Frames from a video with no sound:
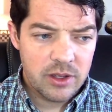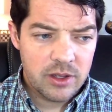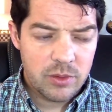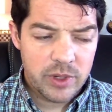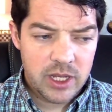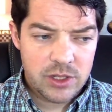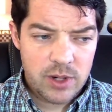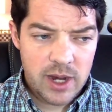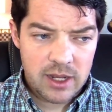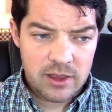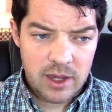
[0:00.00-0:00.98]
we can
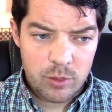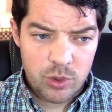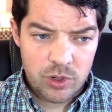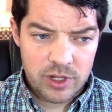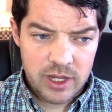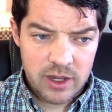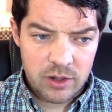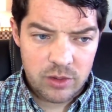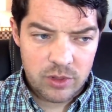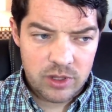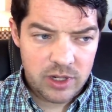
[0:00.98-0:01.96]
track that pawn down
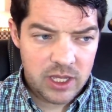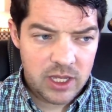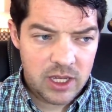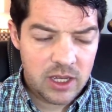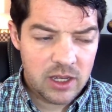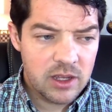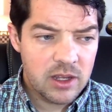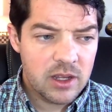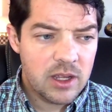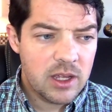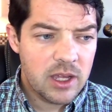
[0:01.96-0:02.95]
with our king.
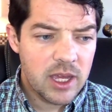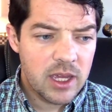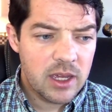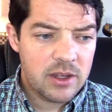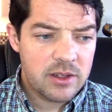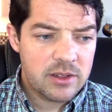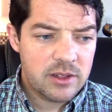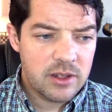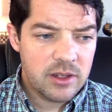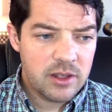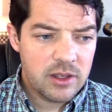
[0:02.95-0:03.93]
And
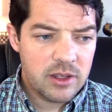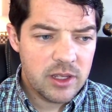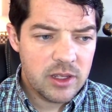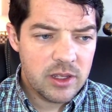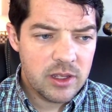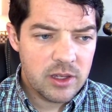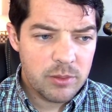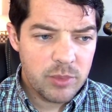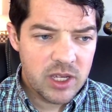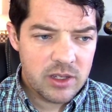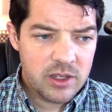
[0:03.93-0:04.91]

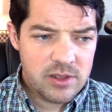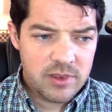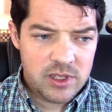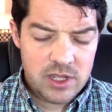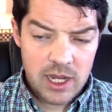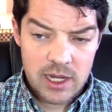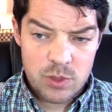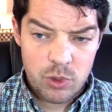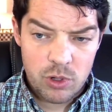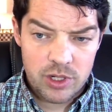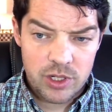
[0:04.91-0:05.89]
because of this
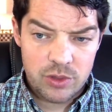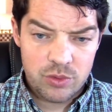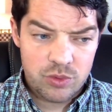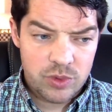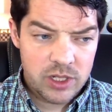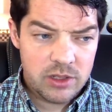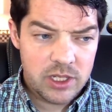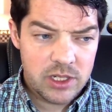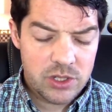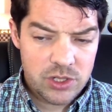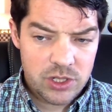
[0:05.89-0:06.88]
h-pawn, you
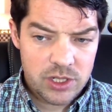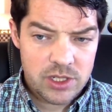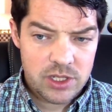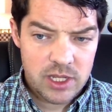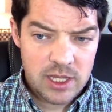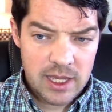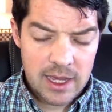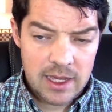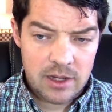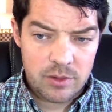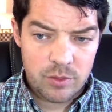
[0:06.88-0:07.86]
really just
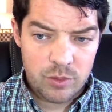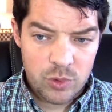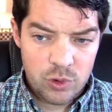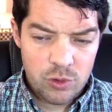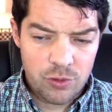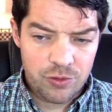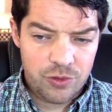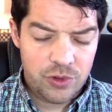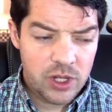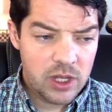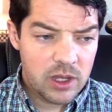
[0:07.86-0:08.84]
can't move.
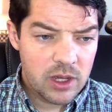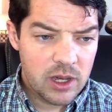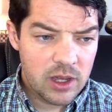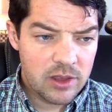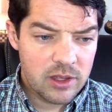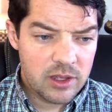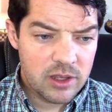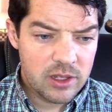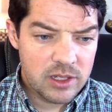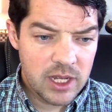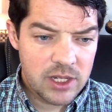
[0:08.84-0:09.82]

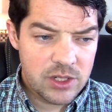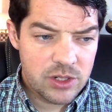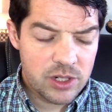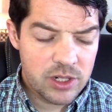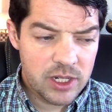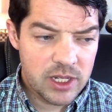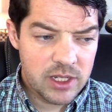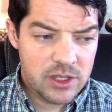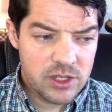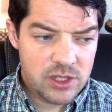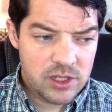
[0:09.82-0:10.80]
The danger
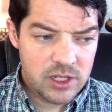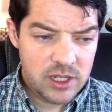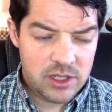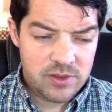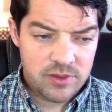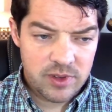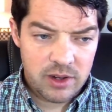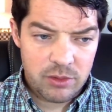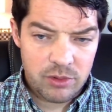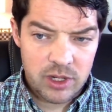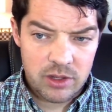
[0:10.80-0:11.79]
is very
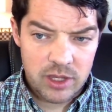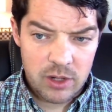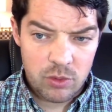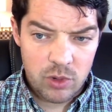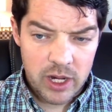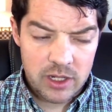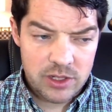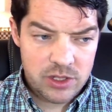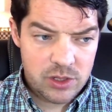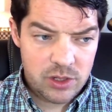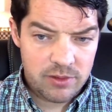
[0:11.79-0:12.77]
real, and white
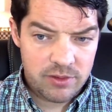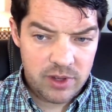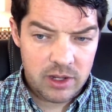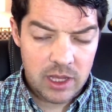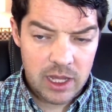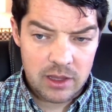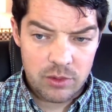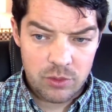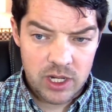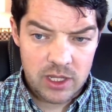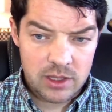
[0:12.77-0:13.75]
is very likely
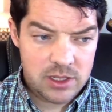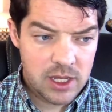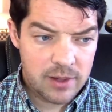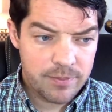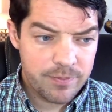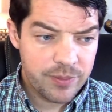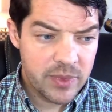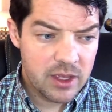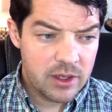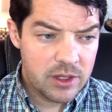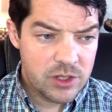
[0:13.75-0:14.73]
winning this game.
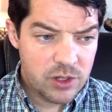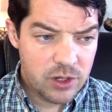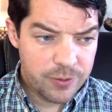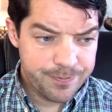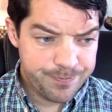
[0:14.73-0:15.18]
So